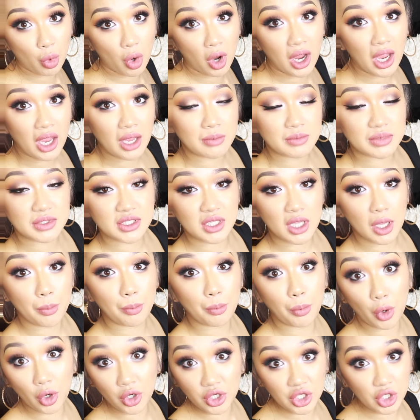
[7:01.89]
wipes,
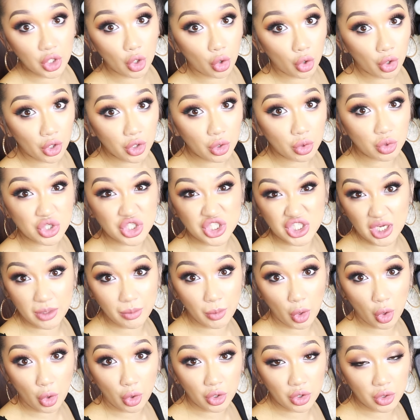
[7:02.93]
body oil,
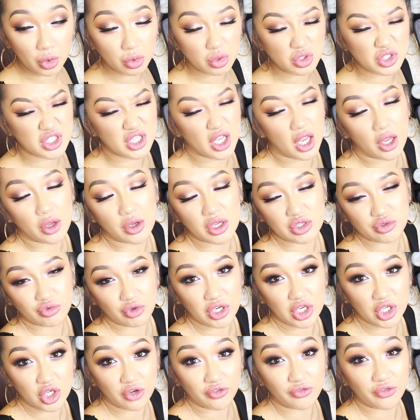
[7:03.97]
shimmer oil, so it's
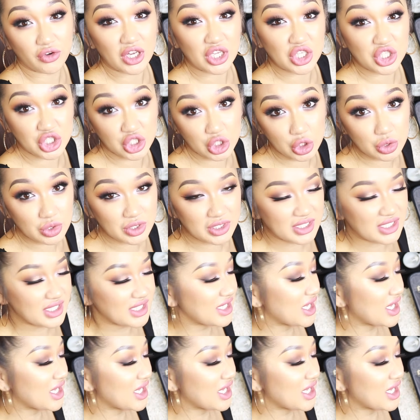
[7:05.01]
really good for like shoots and